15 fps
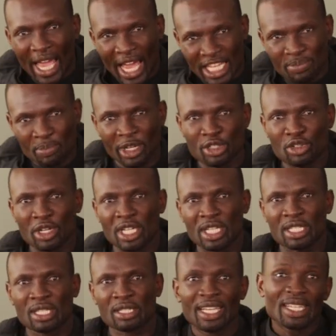
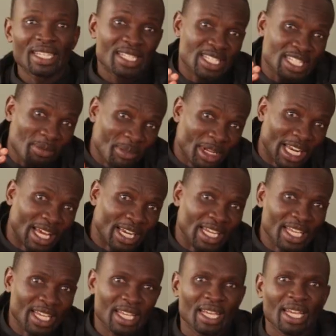expatriates.
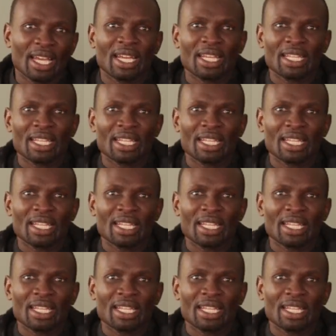Similarly,